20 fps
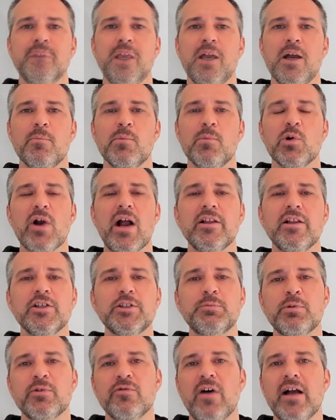
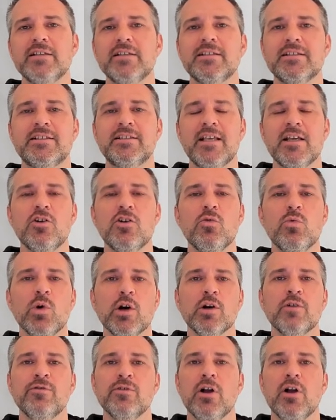Moralis provides a single
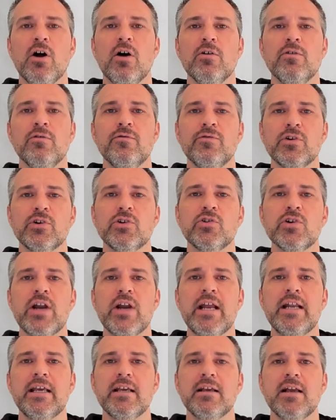workflow for
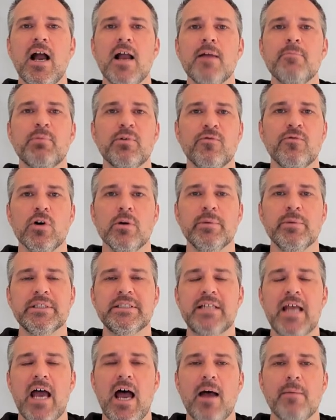creating high
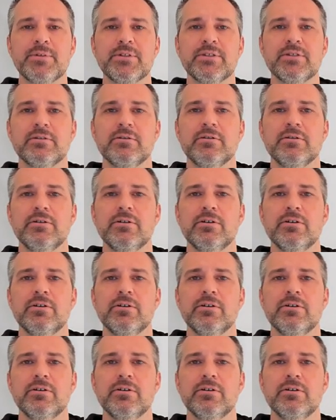performance dApps.